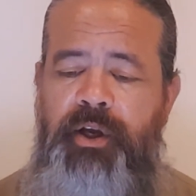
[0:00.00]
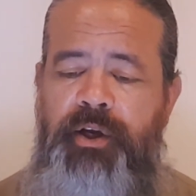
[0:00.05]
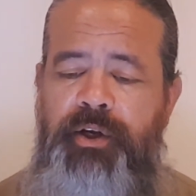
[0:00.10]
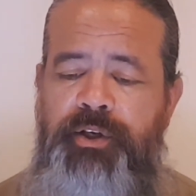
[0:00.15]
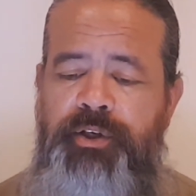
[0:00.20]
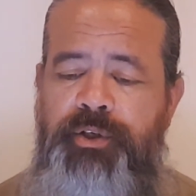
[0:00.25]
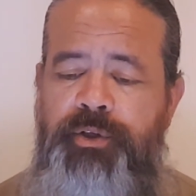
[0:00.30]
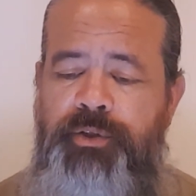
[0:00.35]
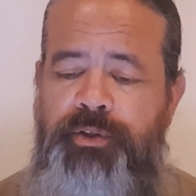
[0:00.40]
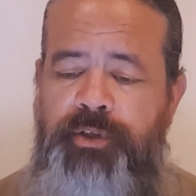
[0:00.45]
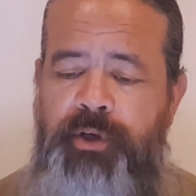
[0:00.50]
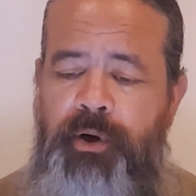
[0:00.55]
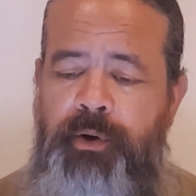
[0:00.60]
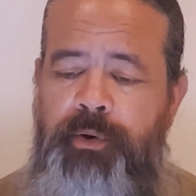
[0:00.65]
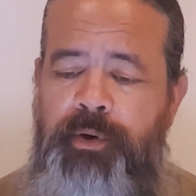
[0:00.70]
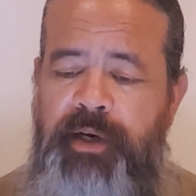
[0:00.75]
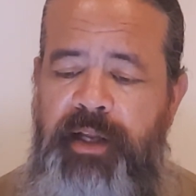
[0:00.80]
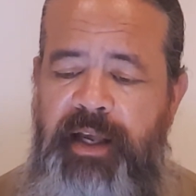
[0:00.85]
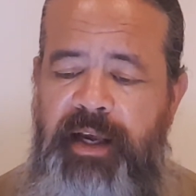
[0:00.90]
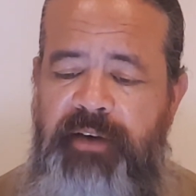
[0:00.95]
You
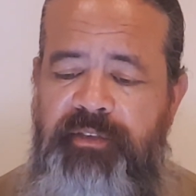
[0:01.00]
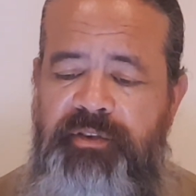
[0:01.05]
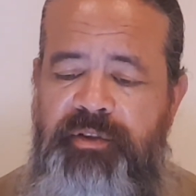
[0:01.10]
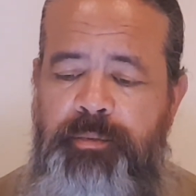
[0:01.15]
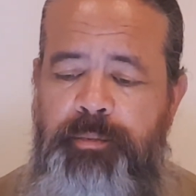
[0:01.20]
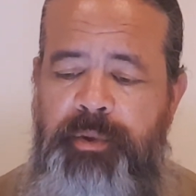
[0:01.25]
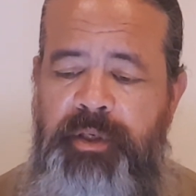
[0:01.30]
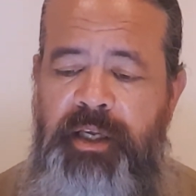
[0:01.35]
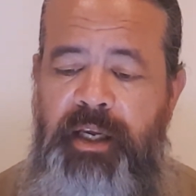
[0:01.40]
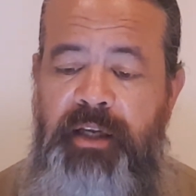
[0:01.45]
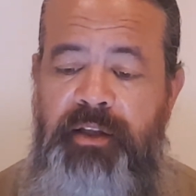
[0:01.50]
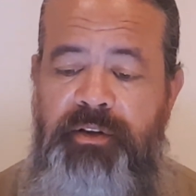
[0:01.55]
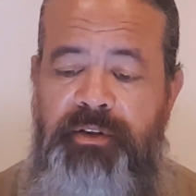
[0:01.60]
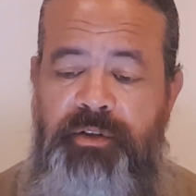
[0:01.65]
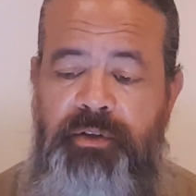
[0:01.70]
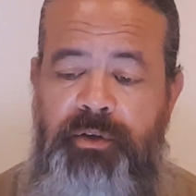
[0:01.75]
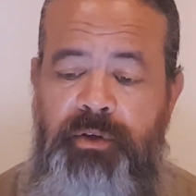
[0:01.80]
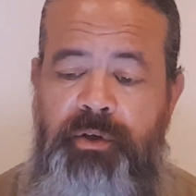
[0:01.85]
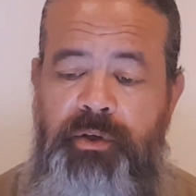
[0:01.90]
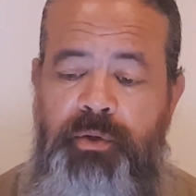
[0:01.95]
don't have to be a
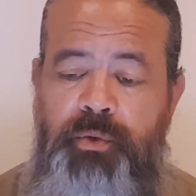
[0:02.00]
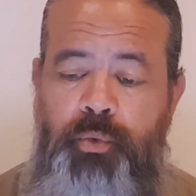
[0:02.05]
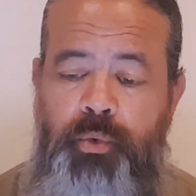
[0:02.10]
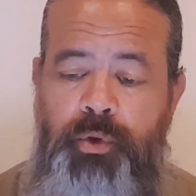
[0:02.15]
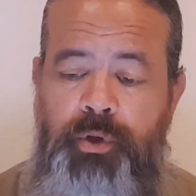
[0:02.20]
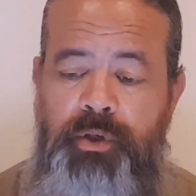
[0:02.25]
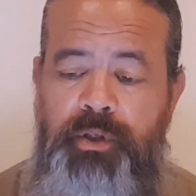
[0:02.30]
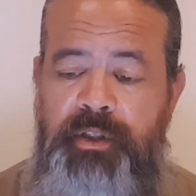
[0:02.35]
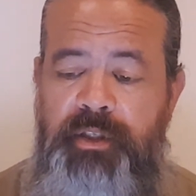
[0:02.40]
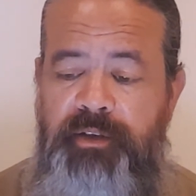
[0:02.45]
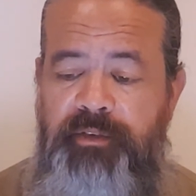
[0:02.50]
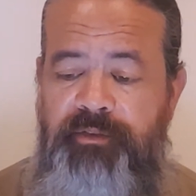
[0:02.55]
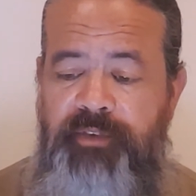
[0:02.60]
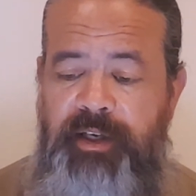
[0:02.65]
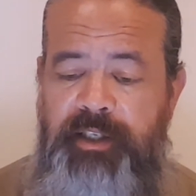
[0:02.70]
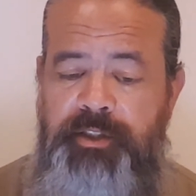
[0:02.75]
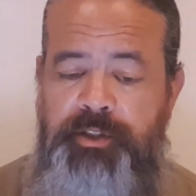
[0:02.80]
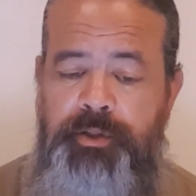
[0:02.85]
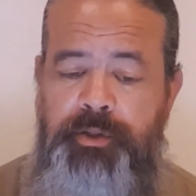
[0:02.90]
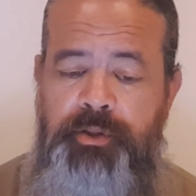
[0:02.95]
third world
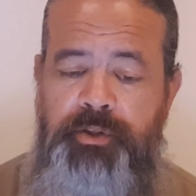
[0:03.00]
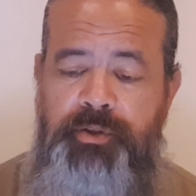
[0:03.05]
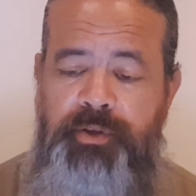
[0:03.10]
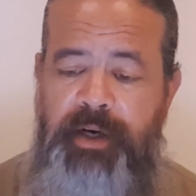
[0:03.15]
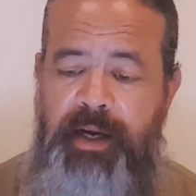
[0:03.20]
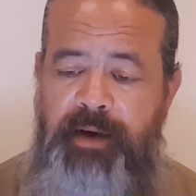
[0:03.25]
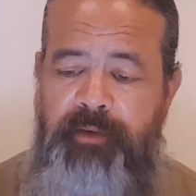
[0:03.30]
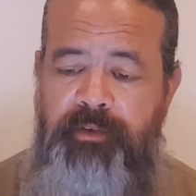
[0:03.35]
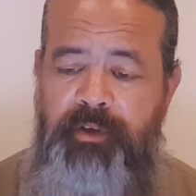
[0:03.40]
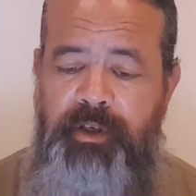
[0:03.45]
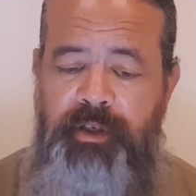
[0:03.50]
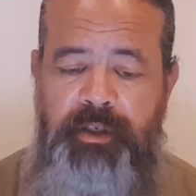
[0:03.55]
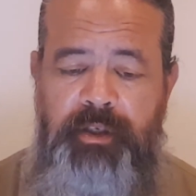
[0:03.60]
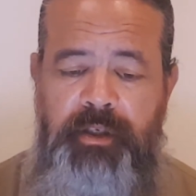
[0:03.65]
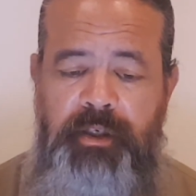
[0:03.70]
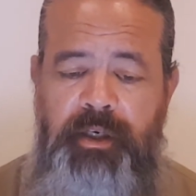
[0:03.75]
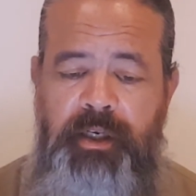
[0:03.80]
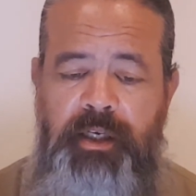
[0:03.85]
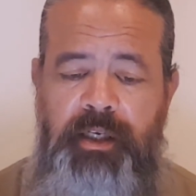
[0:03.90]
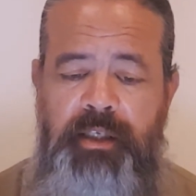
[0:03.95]
adventure traveler
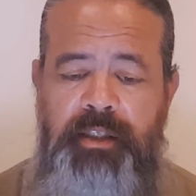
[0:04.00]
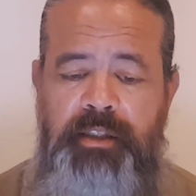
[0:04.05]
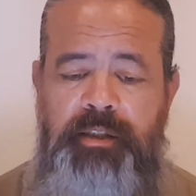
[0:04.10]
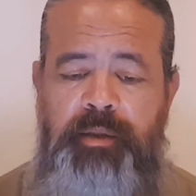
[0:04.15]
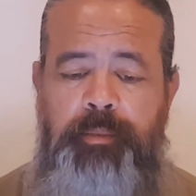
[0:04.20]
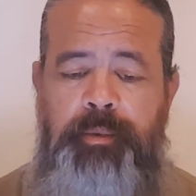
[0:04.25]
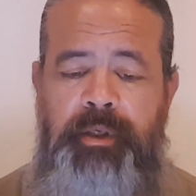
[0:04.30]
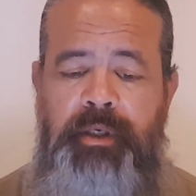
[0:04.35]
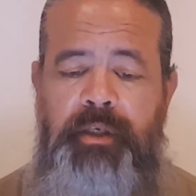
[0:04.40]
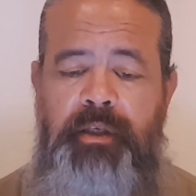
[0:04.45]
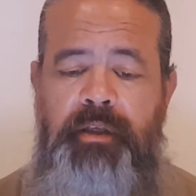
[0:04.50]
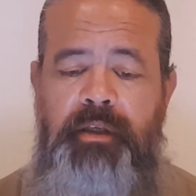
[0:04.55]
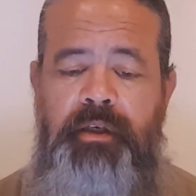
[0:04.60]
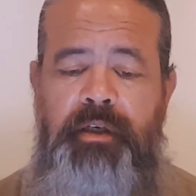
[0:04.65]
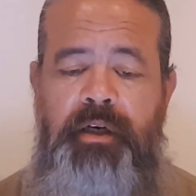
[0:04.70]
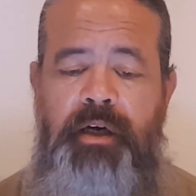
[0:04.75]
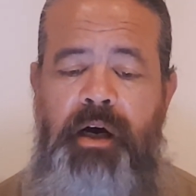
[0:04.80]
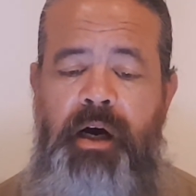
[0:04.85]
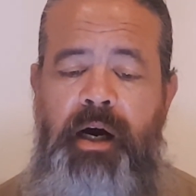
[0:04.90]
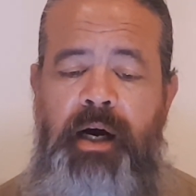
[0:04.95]
to be
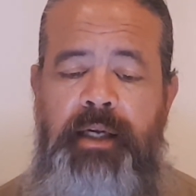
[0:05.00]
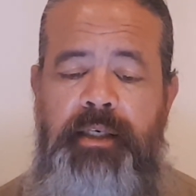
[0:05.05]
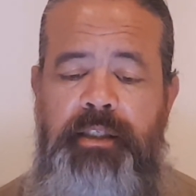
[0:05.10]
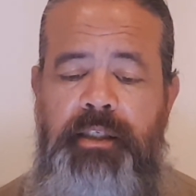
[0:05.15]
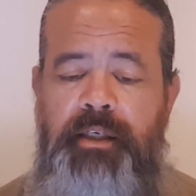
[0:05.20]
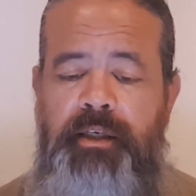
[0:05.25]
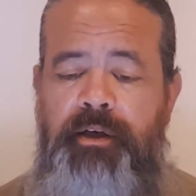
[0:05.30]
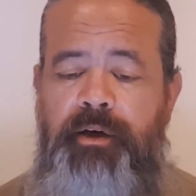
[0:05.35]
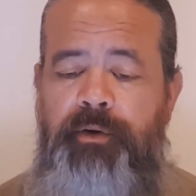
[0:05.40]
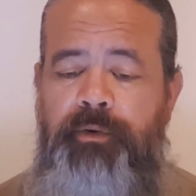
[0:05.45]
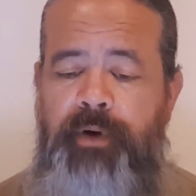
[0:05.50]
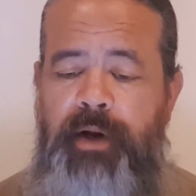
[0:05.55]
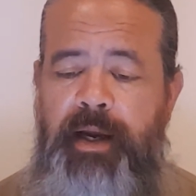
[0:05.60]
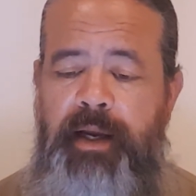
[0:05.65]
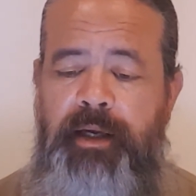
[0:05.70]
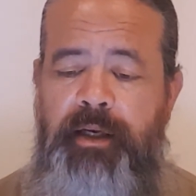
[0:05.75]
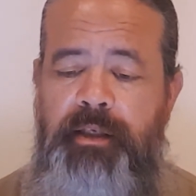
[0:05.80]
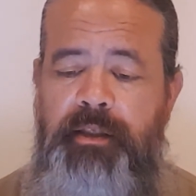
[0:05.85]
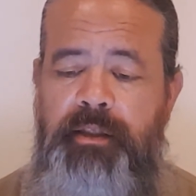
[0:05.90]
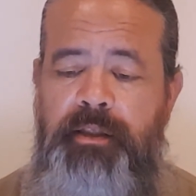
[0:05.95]
caught in a
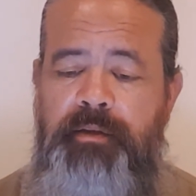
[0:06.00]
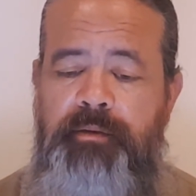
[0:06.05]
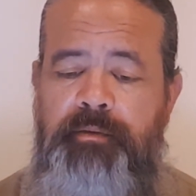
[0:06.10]
riot.